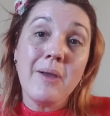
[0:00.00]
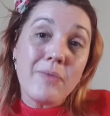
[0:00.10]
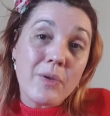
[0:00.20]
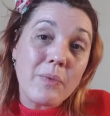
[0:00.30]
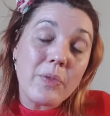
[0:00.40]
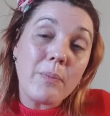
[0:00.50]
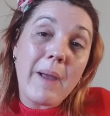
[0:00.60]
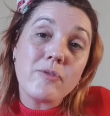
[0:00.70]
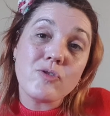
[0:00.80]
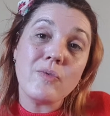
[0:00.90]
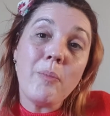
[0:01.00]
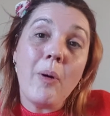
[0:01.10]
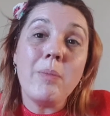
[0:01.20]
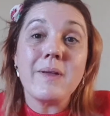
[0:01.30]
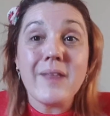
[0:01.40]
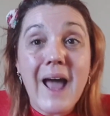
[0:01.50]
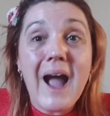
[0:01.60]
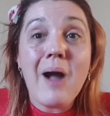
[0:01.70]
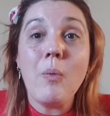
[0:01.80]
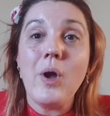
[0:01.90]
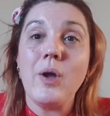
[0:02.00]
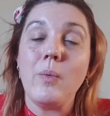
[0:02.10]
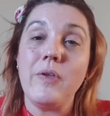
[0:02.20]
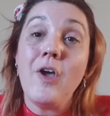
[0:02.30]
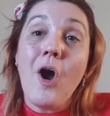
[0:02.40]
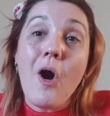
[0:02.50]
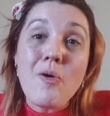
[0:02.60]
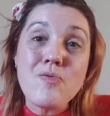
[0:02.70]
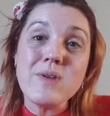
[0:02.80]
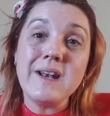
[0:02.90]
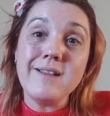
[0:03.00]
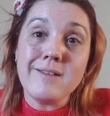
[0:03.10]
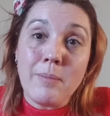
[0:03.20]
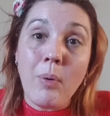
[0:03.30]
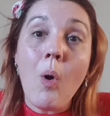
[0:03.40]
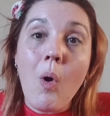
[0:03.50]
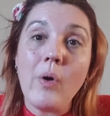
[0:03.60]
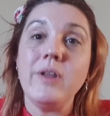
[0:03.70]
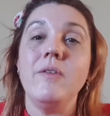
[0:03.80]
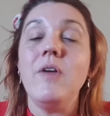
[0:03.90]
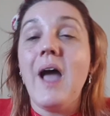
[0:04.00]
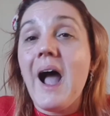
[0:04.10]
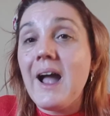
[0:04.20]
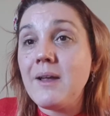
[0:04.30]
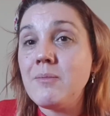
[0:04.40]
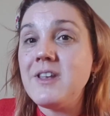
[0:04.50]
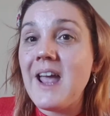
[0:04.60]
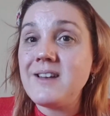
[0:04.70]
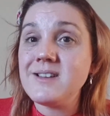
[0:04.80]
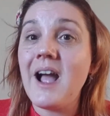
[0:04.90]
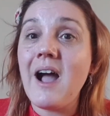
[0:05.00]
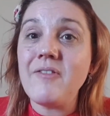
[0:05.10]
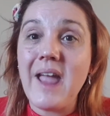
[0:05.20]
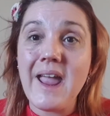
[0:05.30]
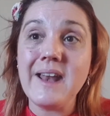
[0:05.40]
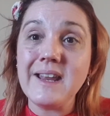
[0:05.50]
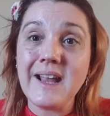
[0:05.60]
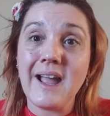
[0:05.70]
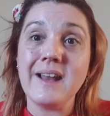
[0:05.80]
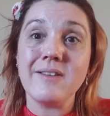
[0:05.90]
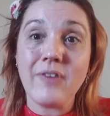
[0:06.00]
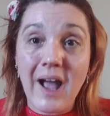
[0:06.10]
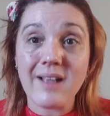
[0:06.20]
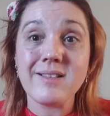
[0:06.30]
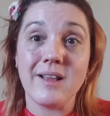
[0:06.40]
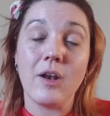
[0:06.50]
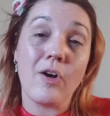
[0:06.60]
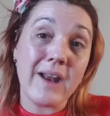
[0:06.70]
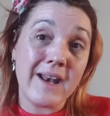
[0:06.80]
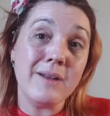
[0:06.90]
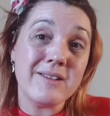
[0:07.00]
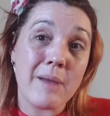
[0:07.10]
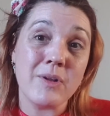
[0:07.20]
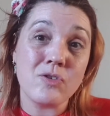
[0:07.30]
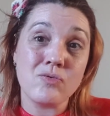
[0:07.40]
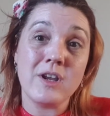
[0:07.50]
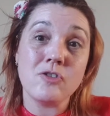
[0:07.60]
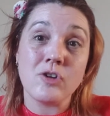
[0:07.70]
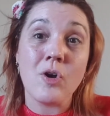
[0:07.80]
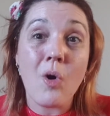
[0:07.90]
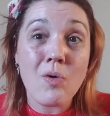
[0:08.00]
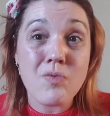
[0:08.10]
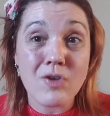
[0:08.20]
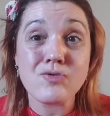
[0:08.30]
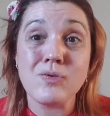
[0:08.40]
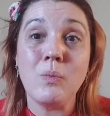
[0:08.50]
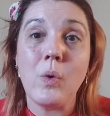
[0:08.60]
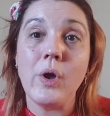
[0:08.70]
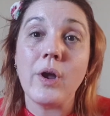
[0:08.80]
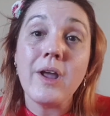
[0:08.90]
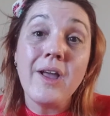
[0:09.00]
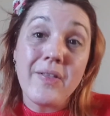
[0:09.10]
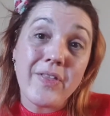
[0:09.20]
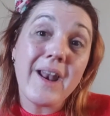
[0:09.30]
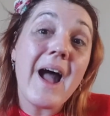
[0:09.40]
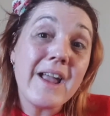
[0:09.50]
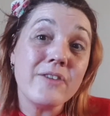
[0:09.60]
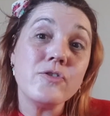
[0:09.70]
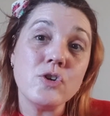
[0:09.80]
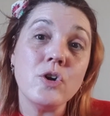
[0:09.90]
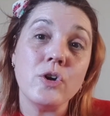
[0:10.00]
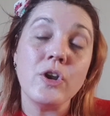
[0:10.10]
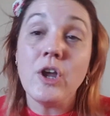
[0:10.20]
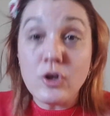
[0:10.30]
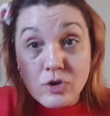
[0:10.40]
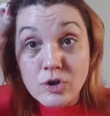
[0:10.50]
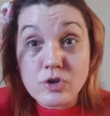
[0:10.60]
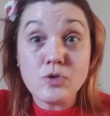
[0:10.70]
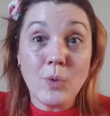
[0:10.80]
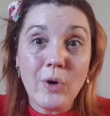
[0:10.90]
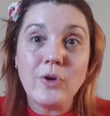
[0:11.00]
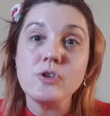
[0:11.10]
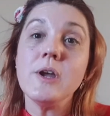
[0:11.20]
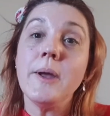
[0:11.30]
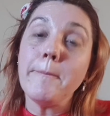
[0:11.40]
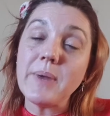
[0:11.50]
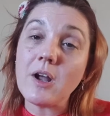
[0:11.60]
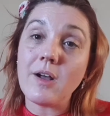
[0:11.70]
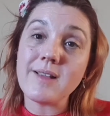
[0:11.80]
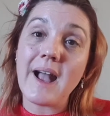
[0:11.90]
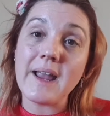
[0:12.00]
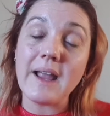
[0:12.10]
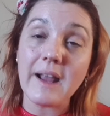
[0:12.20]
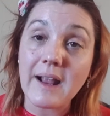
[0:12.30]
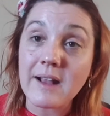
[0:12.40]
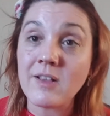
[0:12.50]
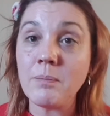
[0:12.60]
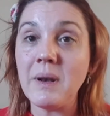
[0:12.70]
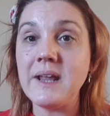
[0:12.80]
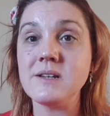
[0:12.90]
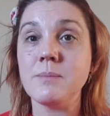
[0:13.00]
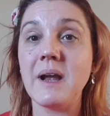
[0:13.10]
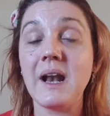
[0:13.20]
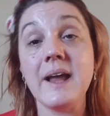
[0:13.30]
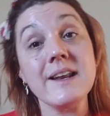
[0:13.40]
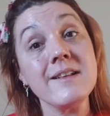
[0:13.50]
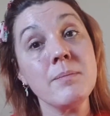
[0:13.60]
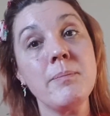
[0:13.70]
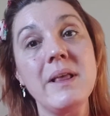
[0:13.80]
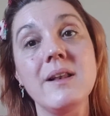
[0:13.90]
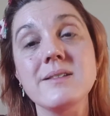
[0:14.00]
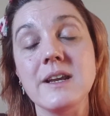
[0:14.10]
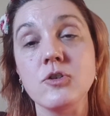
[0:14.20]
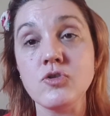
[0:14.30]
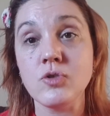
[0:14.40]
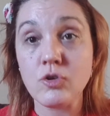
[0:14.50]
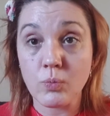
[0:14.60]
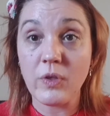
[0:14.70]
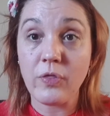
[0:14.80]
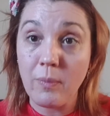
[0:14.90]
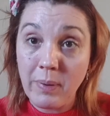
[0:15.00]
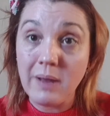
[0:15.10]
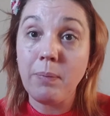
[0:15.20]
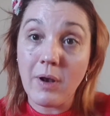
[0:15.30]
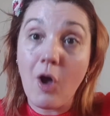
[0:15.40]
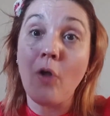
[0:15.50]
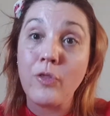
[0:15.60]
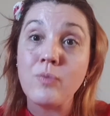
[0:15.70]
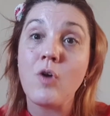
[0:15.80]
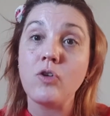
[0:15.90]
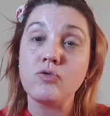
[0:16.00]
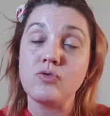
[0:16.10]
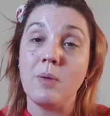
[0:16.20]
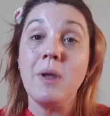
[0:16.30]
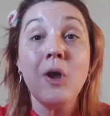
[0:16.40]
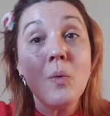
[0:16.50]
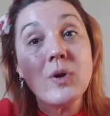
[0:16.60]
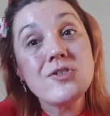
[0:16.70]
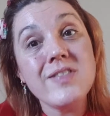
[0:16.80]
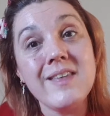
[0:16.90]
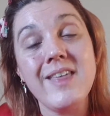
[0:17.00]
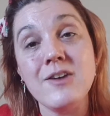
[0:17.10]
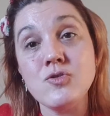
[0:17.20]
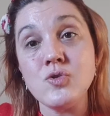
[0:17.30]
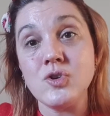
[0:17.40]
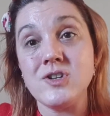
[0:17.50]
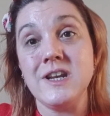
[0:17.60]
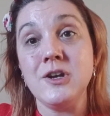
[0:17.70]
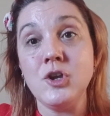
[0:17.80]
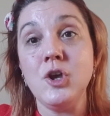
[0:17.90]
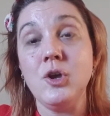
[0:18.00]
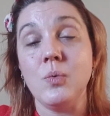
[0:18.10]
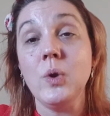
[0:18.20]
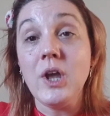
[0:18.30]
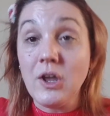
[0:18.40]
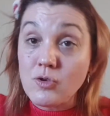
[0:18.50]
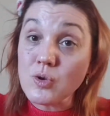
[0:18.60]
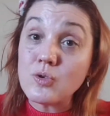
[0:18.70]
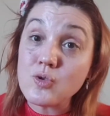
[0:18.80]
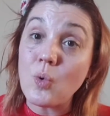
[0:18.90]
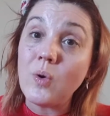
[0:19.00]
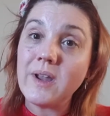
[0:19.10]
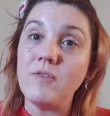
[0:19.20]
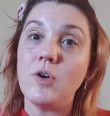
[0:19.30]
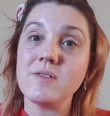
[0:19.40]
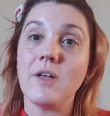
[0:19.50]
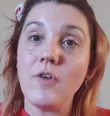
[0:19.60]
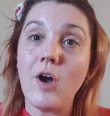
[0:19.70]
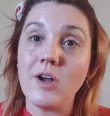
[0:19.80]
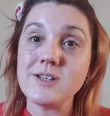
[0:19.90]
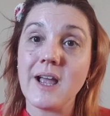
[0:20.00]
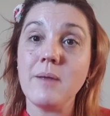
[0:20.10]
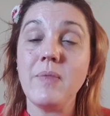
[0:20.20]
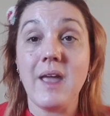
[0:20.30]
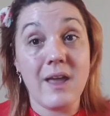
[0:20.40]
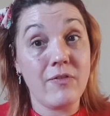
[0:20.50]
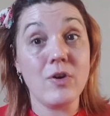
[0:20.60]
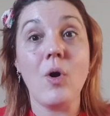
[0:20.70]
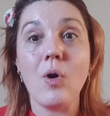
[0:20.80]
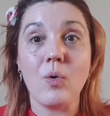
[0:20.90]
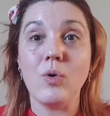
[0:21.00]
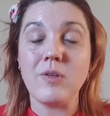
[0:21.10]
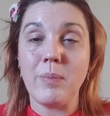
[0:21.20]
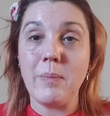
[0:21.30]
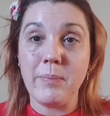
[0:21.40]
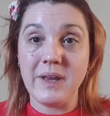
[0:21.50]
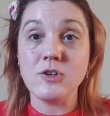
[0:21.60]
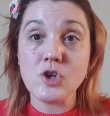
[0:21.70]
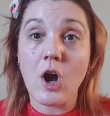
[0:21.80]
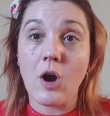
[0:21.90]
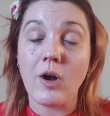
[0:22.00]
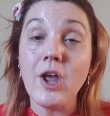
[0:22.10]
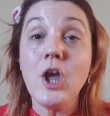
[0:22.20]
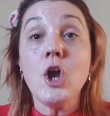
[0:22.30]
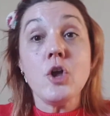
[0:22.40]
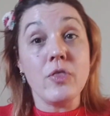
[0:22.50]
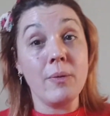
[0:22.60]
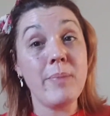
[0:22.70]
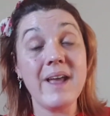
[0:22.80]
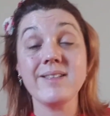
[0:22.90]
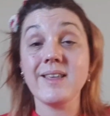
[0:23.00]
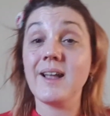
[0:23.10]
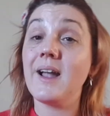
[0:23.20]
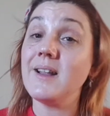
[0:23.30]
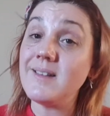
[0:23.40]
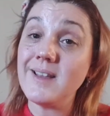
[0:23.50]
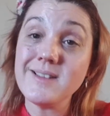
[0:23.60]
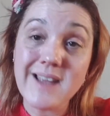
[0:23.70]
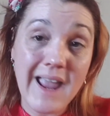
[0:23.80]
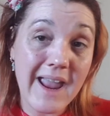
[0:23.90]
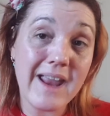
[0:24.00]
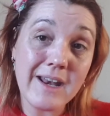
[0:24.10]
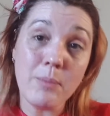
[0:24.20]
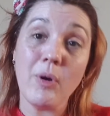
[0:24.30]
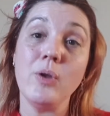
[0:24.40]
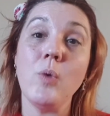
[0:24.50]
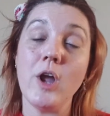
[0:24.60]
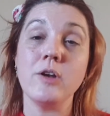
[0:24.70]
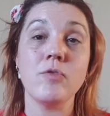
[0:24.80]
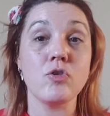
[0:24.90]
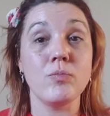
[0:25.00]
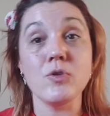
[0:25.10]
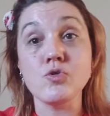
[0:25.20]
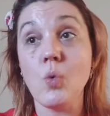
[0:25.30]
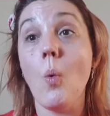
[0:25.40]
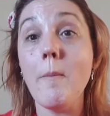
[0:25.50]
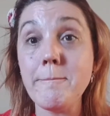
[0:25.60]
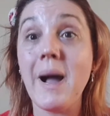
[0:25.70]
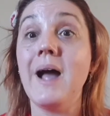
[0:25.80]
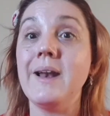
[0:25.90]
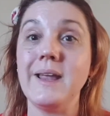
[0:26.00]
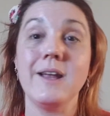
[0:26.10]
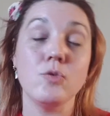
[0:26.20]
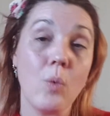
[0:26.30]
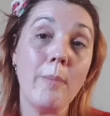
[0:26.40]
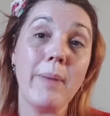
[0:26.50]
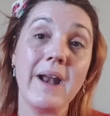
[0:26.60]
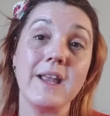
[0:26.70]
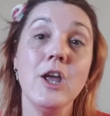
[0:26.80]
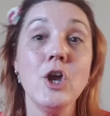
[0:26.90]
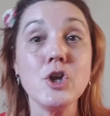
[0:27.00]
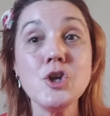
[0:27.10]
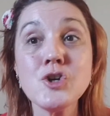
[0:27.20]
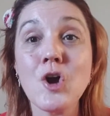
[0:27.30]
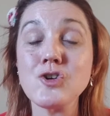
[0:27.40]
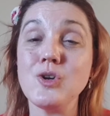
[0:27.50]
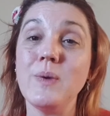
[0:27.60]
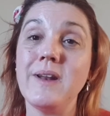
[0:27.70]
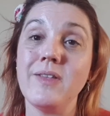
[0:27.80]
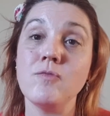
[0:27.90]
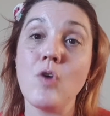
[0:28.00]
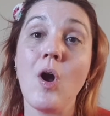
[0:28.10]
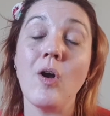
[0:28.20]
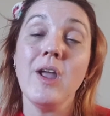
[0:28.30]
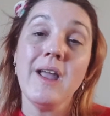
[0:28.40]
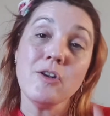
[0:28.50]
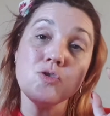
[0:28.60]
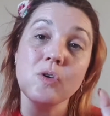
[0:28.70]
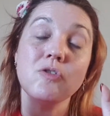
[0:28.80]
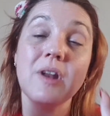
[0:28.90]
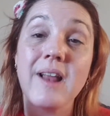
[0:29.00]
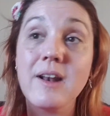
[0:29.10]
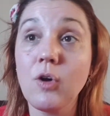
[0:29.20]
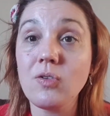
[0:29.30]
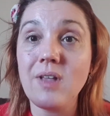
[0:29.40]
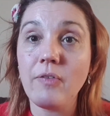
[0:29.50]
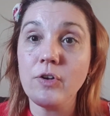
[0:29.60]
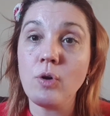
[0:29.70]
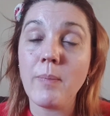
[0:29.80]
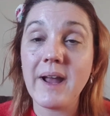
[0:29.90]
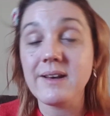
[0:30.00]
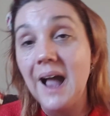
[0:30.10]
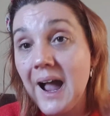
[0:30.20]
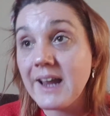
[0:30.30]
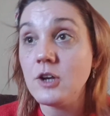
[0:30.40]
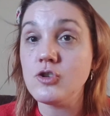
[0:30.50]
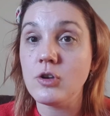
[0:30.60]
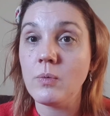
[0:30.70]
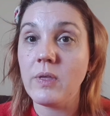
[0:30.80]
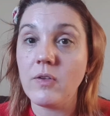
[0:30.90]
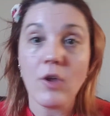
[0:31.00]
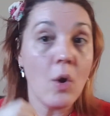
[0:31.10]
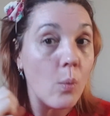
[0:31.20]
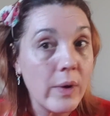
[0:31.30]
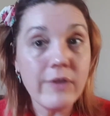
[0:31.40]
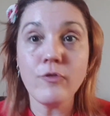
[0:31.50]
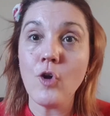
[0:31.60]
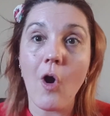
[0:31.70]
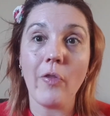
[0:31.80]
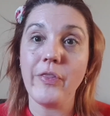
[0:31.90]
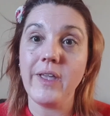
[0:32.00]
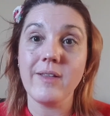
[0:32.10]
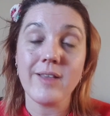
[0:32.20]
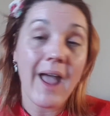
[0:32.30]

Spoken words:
The general public that I work with are really supportive. I am yet to have any kind of hassle on any demonstration or rostrum work that I have done, touch wood, because I explain to my client it's building trust with the people on the rostrum, which they then trust in you. So don't give yourself a hard time there if it all goes a bit Pete-tong. The best thing I can say to anybody working a rostrum is don't panic. Don't panic. You're not doing anything wrong. Tell yourself in your mind, I can do this. We've got this.